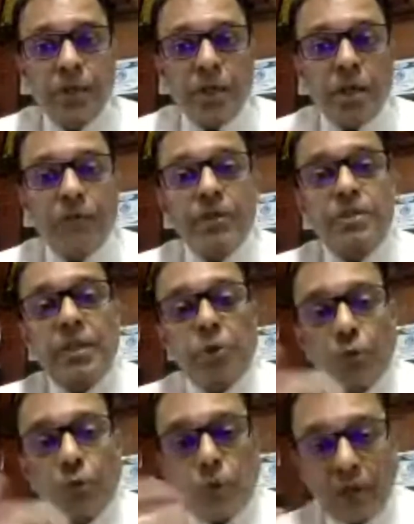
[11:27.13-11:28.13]
if it's
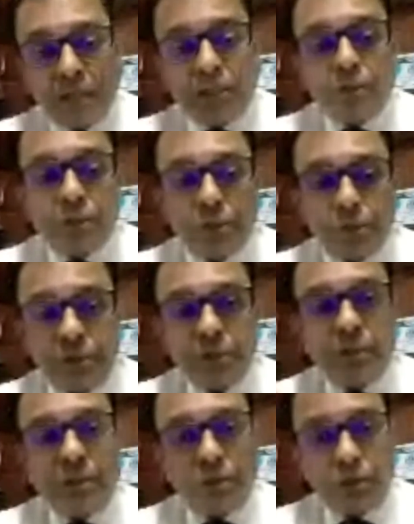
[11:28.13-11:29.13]
advanced, which means it
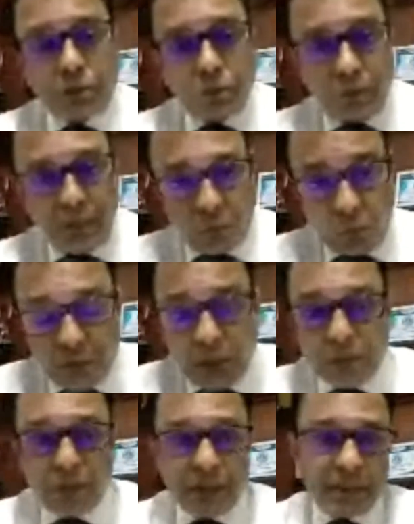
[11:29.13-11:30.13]
also has ovaries,
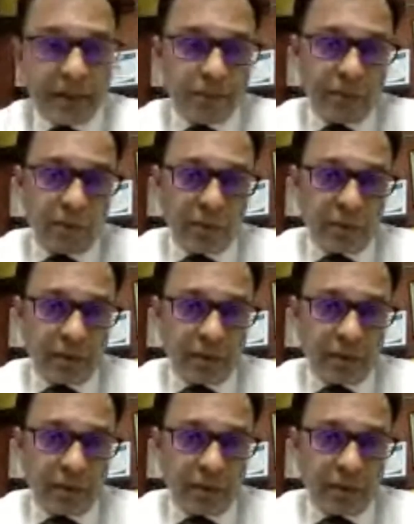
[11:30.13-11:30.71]
for example,